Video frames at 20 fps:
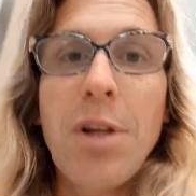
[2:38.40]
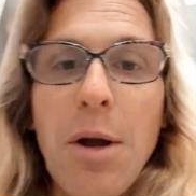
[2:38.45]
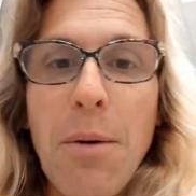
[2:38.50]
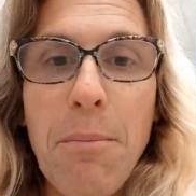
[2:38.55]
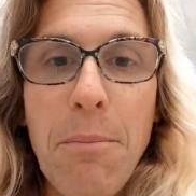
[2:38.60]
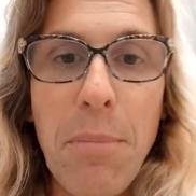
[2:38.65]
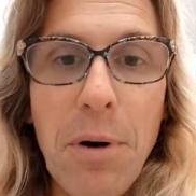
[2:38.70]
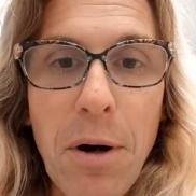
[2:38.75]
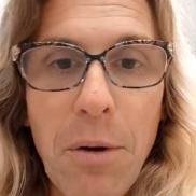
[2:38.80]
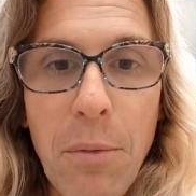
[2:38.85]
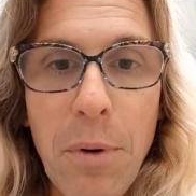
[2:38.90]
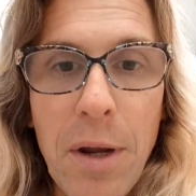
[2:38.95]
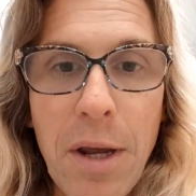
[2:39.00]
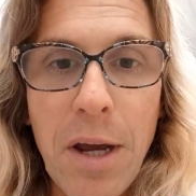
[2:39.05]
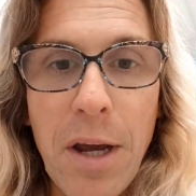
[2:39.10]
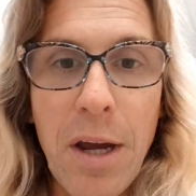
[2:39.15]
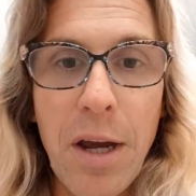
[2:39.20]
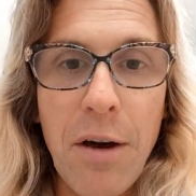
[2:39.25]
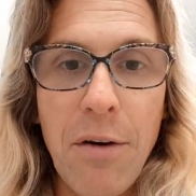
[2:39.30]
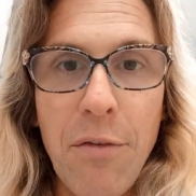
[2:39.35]
but we
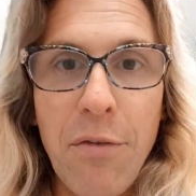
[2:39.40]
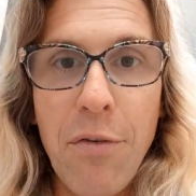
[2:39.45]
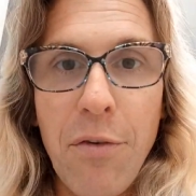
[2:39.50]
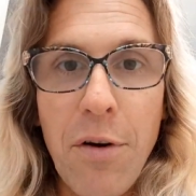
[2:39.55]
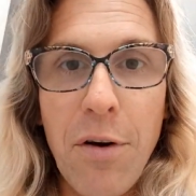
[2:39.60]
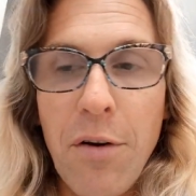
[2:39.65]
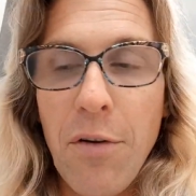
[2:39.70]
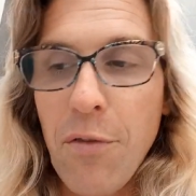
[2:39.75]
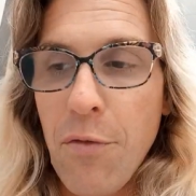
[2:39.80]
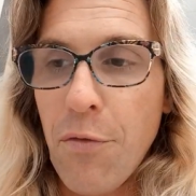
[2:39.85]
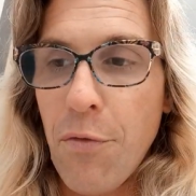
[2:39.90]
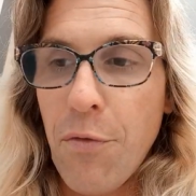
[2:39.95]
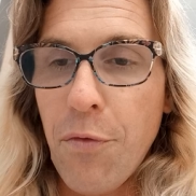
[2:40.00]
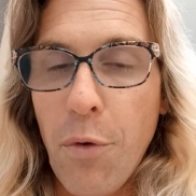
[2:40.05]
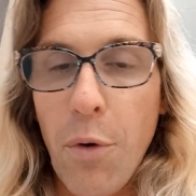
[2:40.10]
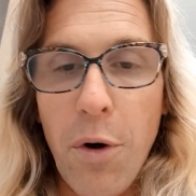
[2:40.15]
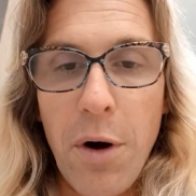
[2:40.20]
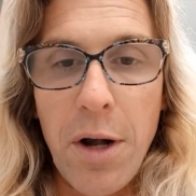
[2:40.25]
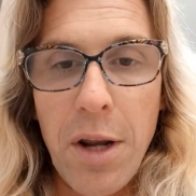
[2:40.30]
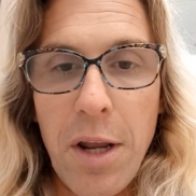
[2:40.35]
have
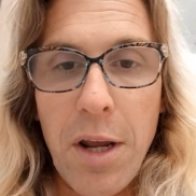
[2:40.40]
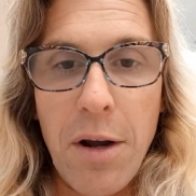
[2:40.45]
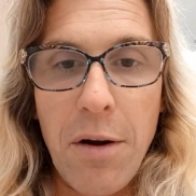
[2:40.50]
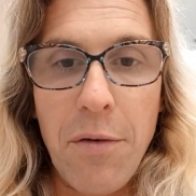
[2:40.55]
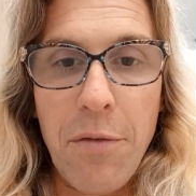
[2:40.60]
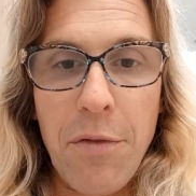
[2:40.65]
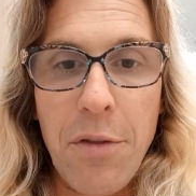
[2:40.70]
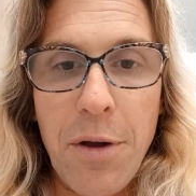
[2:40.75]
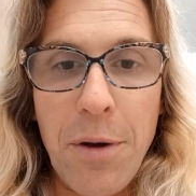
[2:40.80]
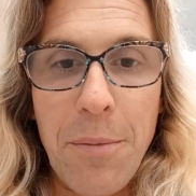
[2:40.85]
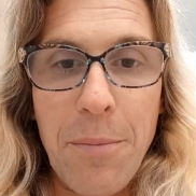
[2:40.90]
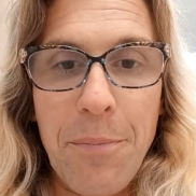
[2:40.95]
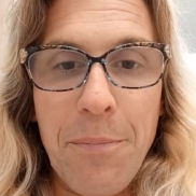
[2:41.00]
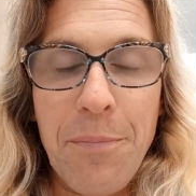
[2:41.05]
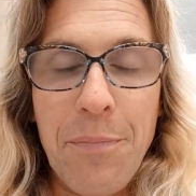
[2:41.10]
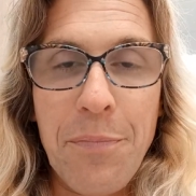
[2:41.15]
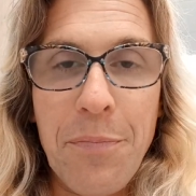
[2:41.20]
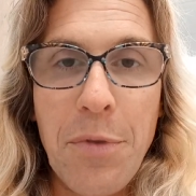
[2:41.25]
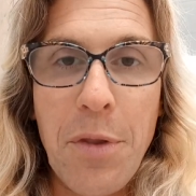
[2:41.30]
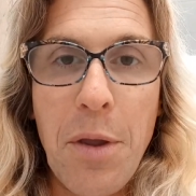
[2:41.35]
40 of them
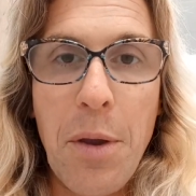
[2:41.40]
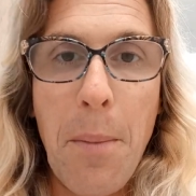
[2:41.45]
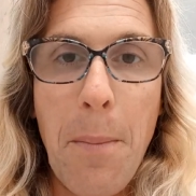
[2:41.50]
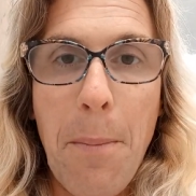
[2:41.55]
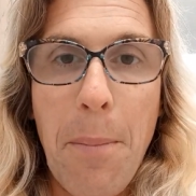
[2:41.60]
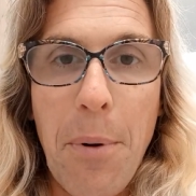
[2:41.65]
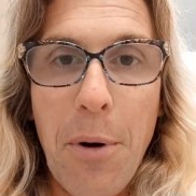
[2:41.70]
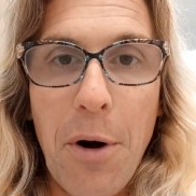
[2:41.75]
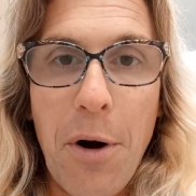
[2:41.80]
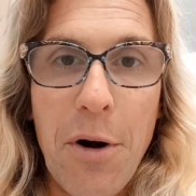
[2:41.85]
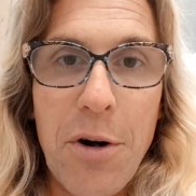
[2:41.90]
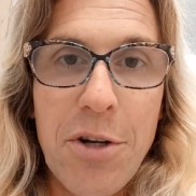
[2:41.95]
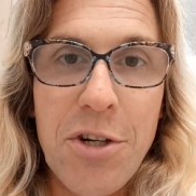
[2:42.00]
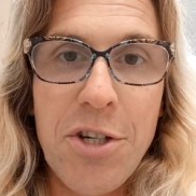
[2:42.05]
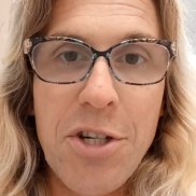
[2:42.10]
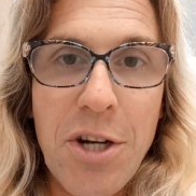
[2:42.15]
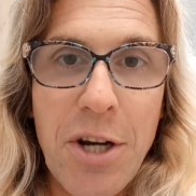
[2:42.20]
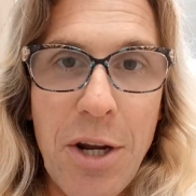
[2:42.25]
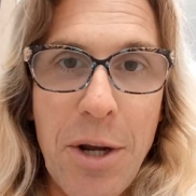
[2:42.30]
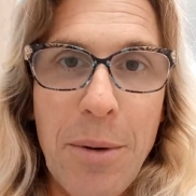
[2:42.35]
per
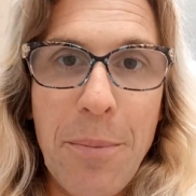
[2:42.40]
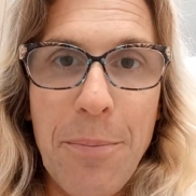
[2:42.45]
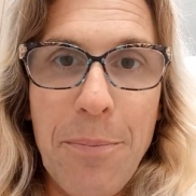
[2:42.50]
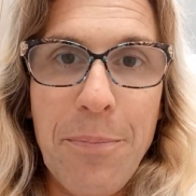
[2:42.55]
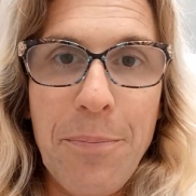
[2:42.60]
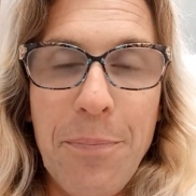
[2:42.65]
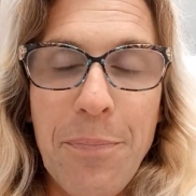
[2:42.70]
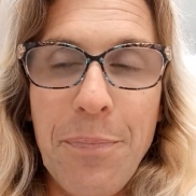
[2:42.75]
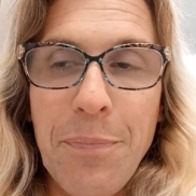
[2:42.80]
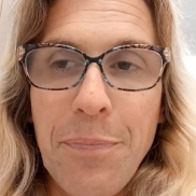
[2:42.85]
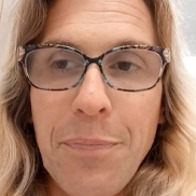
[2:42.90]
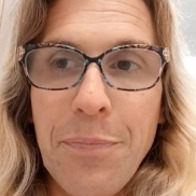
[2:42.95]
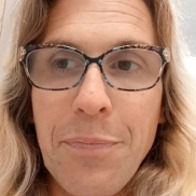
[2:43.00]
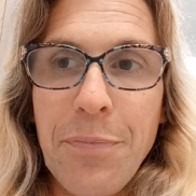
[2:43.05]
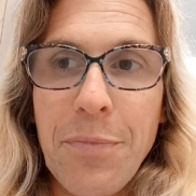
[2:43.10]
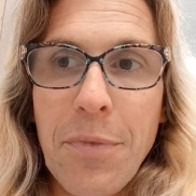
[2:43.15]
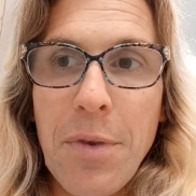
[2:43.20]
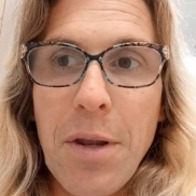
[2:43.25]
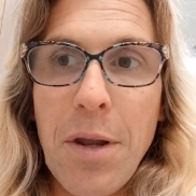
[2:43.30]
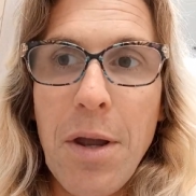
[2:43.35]
chip,
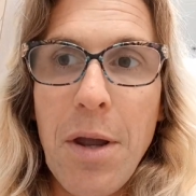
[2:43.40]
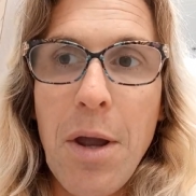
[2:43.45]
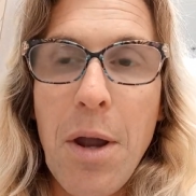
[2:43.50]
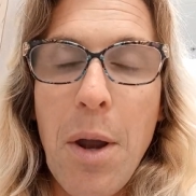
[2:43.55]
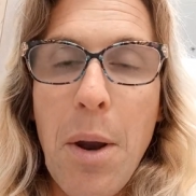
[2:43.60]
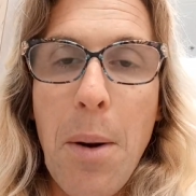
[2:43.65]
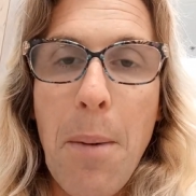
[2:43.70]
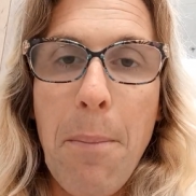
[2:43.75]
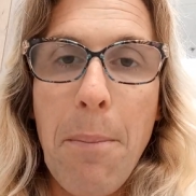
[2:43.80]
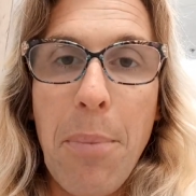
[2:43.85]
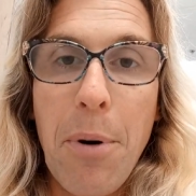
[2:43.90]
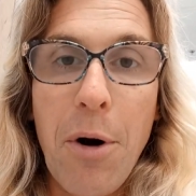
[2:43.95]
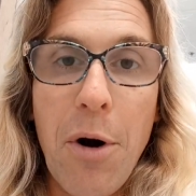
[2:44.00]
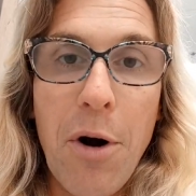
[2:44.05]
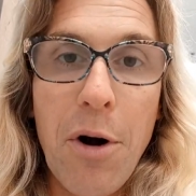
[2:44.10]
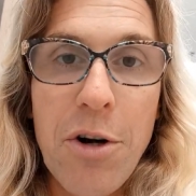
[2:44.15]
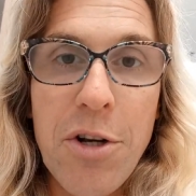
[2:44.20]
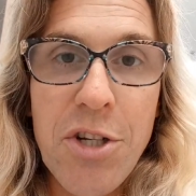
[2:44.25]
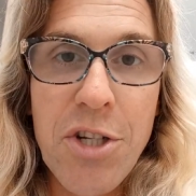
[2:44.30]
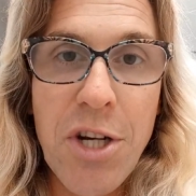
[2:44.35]

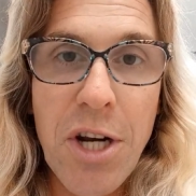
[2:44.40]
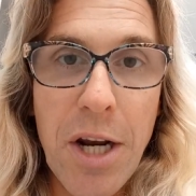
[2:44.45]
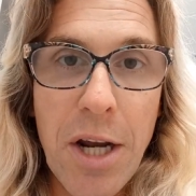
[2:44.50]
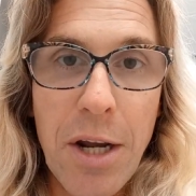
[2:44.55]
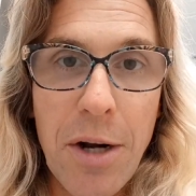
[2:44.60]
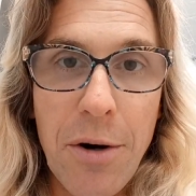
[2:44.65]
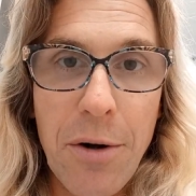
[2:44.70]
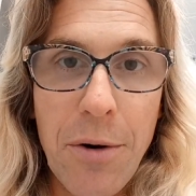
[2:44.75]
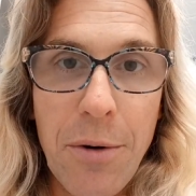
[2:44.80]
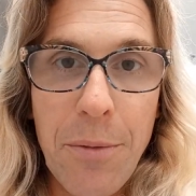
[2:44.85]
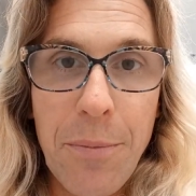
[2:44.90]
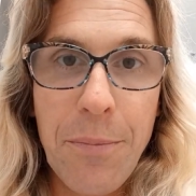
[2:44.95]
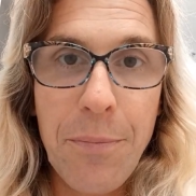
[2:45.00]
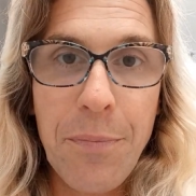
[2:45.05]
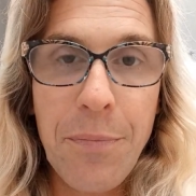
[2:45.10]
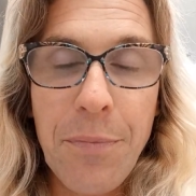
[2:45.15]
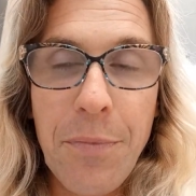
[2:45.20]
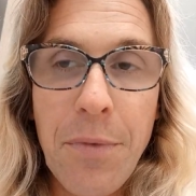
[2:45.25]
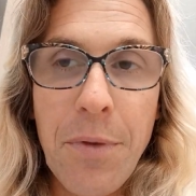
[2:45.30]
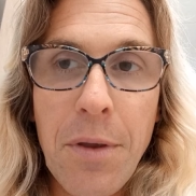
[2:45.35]
per channel,
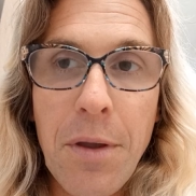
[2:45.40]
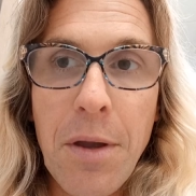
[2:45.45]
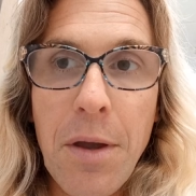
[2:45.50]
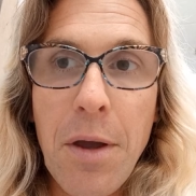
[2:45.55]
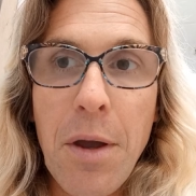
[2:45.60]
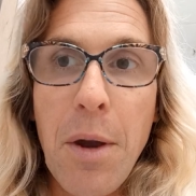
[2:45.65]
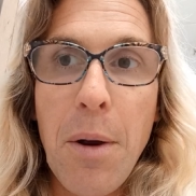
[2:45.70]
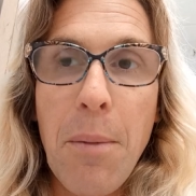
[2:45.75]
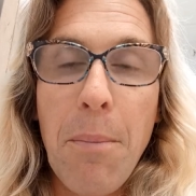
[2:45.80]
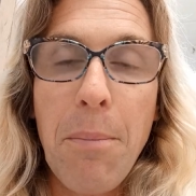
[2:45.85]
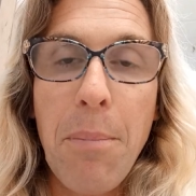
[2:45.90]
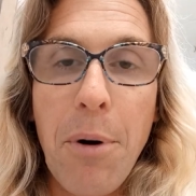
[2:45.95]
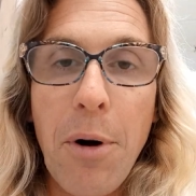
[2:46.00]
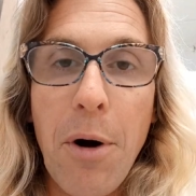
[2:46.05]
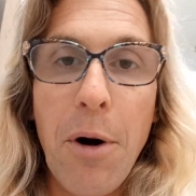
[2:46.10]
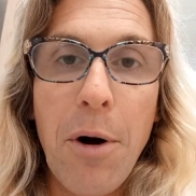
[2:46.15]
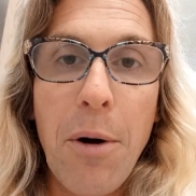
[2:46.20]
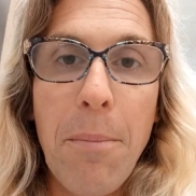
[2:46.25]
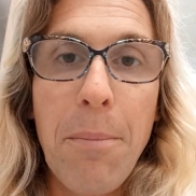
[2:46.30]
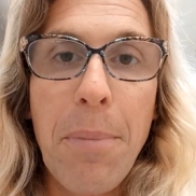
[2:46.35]

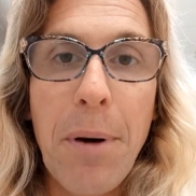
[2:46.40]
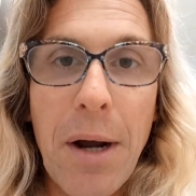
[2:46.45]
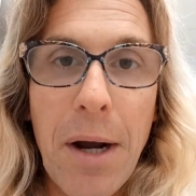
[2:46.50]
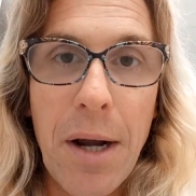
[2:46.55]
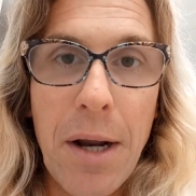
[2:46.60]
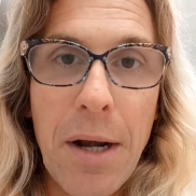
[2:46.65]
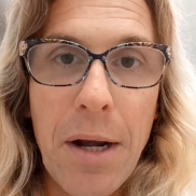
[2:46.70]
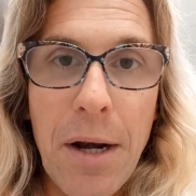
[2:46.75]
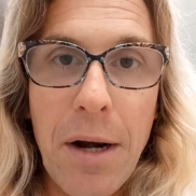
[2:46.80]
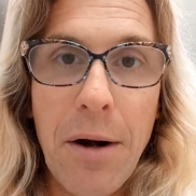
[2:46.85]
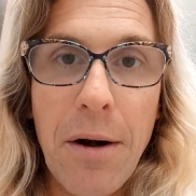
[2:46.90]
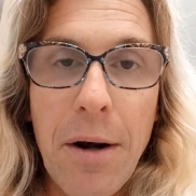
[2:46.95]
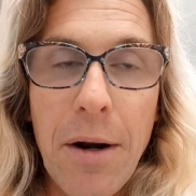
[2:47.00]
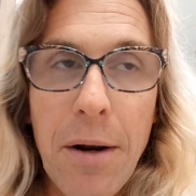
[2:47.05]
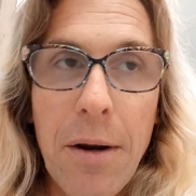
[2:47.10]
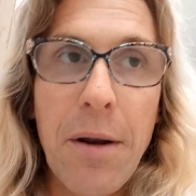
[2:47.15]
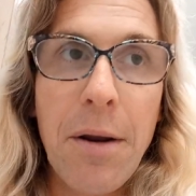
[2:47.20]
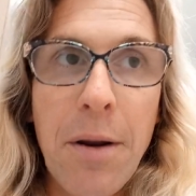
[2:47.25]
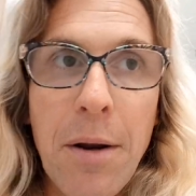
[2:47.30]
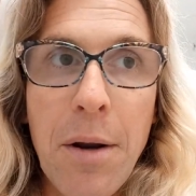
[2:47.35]
per
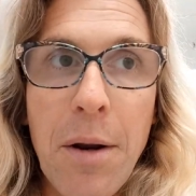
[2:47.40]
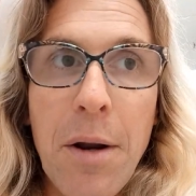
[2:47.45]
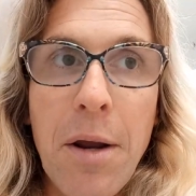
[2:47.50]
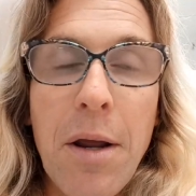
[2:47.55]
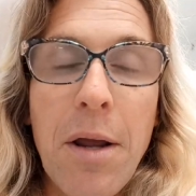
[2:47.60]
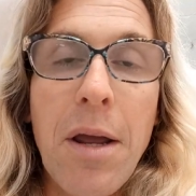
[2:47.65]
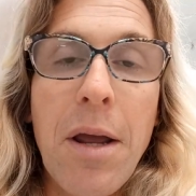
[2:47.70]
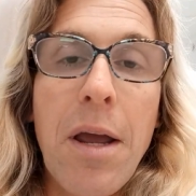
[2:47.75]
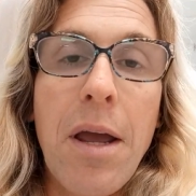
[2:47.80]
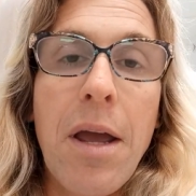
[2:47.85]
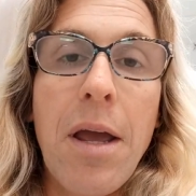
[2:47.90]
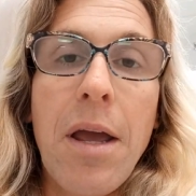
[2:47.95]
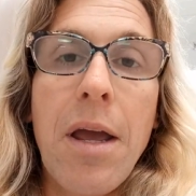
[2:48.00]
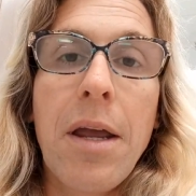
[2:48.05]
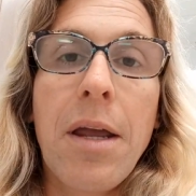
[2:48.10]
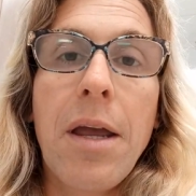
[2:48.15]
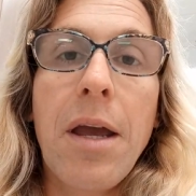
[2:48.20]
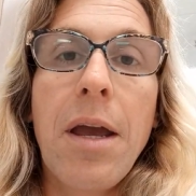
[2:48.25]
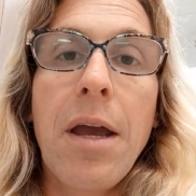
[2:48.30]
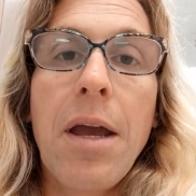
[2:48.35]
binary,
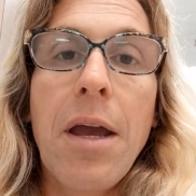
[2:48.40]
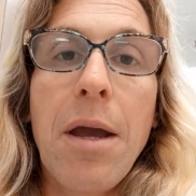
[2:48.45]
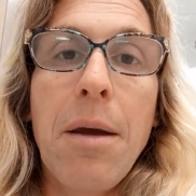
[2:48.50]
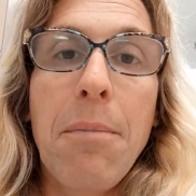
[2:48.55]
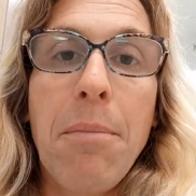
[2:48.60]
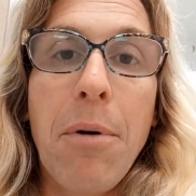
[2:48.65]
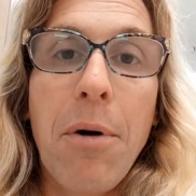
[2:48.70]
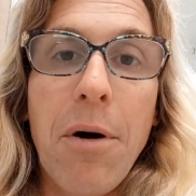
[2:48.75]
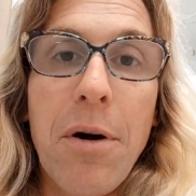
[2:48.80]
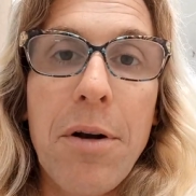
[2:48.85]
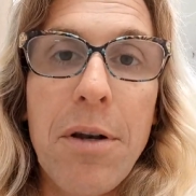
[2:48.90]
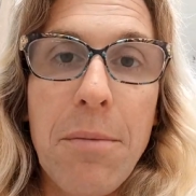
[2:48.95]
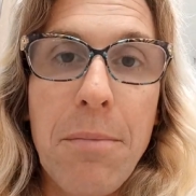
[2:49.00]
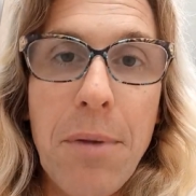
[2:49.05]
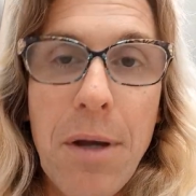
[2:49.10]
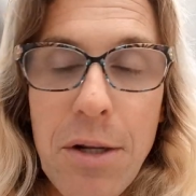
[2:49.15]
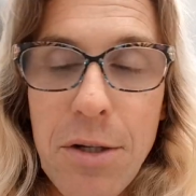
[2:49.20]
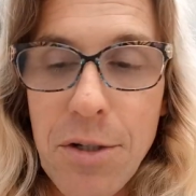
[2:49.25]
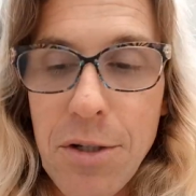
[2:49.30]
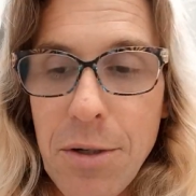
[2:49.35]
aka per
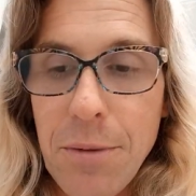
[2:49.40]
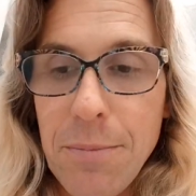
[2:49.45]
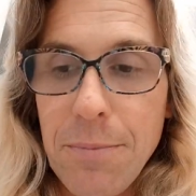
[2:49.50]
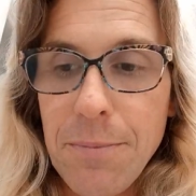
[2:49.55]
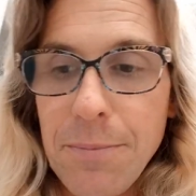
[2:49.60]
dimension.